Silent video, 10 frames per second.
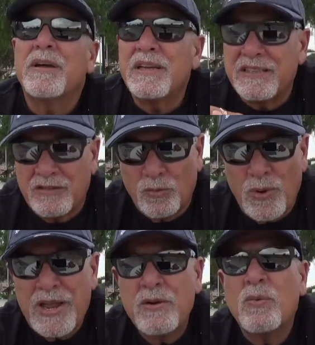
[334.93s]
it's a
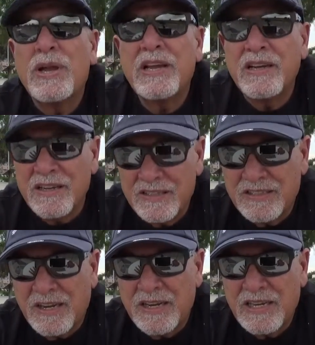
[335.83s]
right-wing
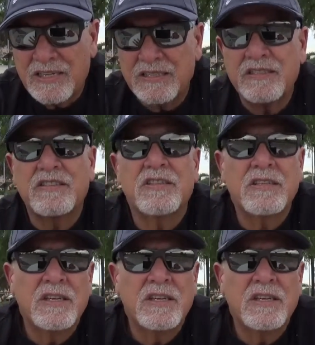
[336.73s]
Zionist